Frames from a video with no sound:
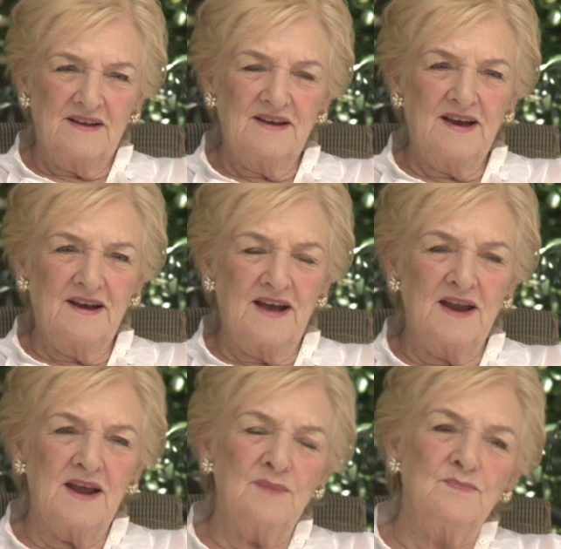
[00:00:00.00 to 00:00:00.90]
Yeah,
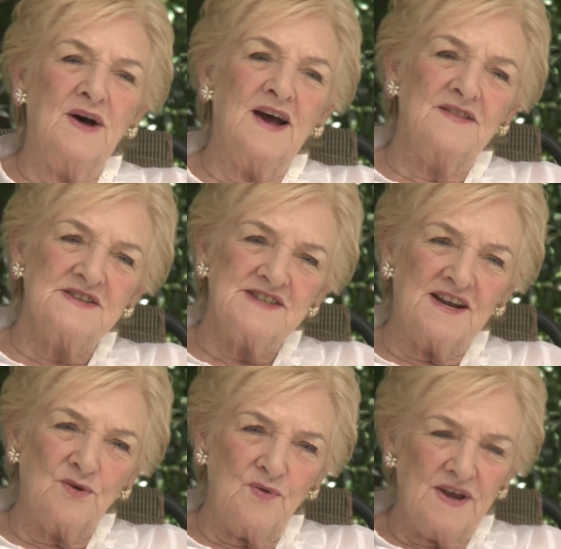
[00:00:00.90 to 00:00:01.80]
and my other
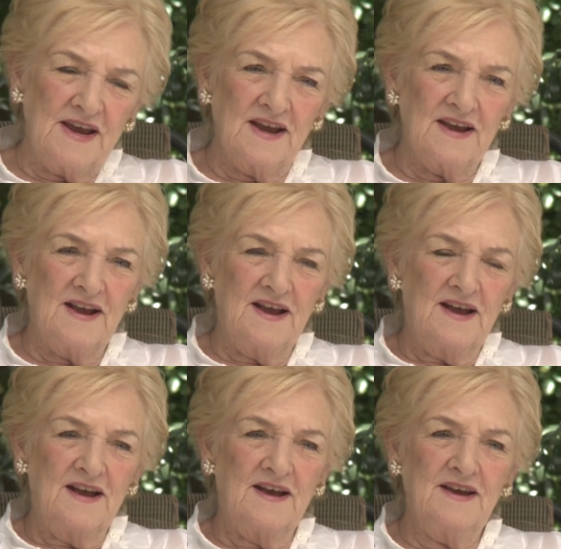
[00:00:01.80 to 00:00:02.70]
son, Greg,
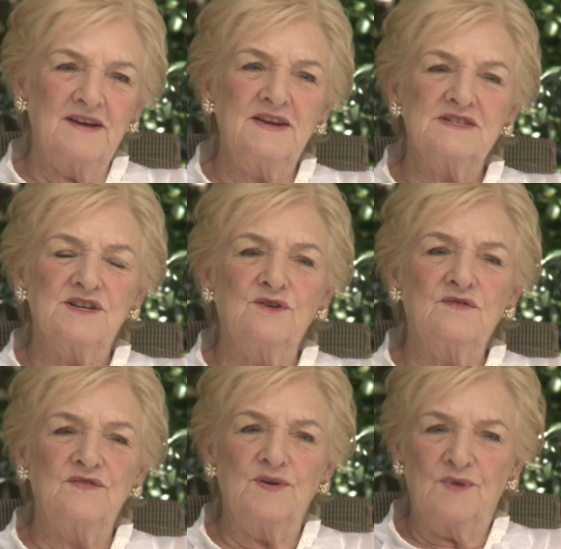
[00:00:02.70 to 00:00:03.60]
he and his
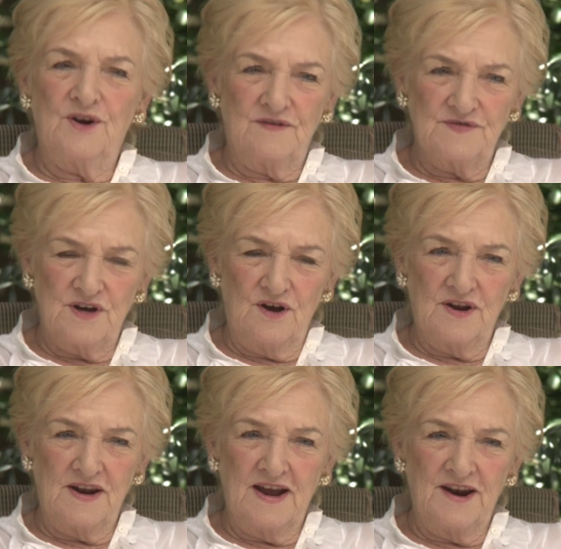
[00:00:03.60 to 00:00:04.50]
girlfriend went off to
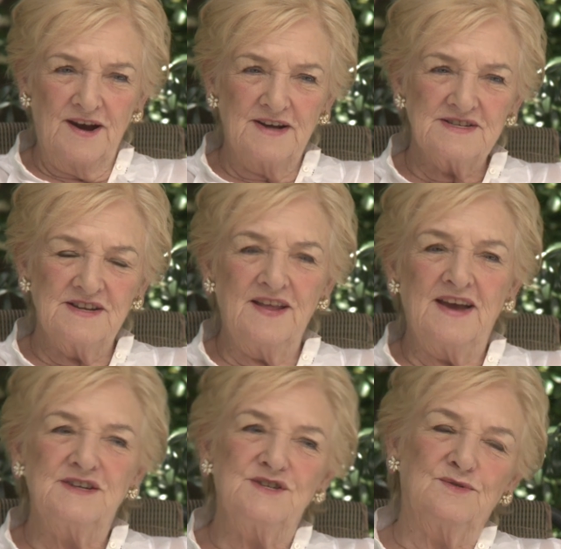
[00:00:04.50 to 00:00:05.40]
Holiday on Ice, and
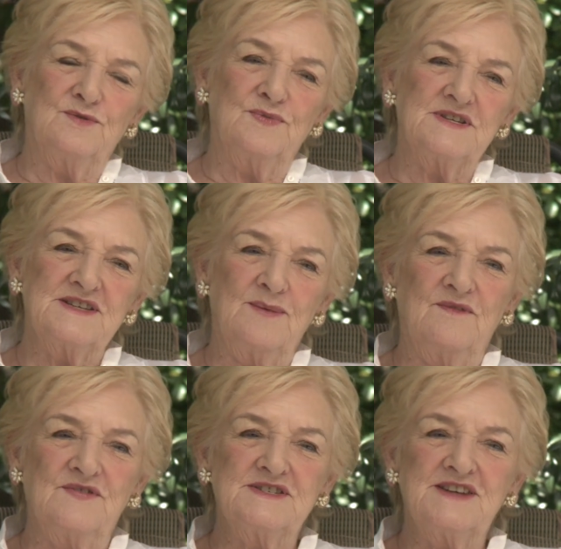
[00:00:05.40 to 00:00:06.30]
they toured with some
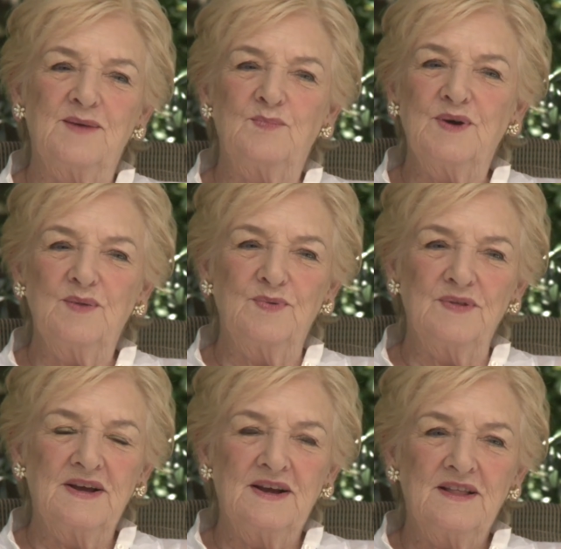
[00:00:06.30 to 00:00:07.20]
of the same people
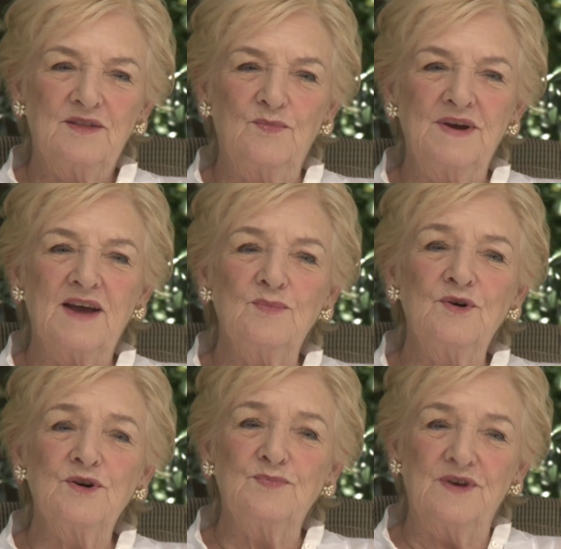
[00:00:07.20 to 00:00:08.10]
that we had
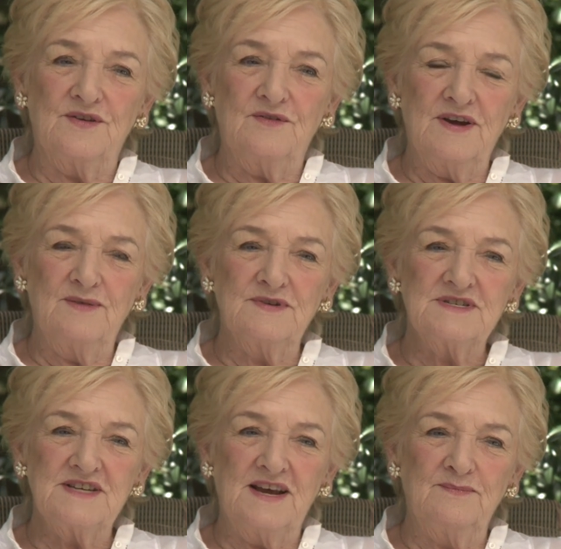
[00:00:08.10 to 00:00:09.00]
worked with. Greg
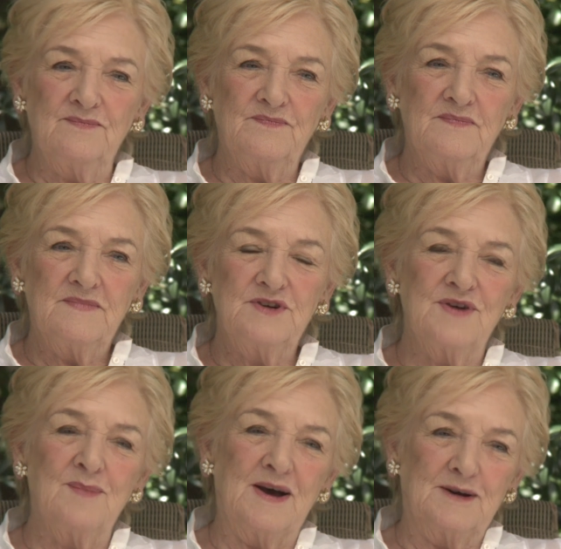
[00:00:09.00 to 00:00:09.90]
was
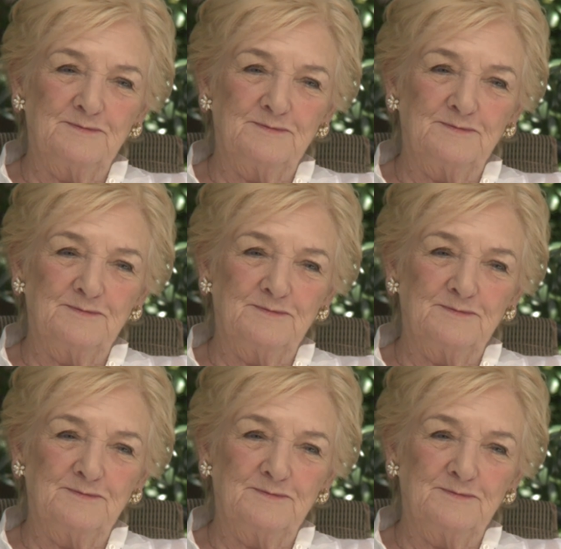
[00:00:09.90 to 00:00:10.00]
drummer.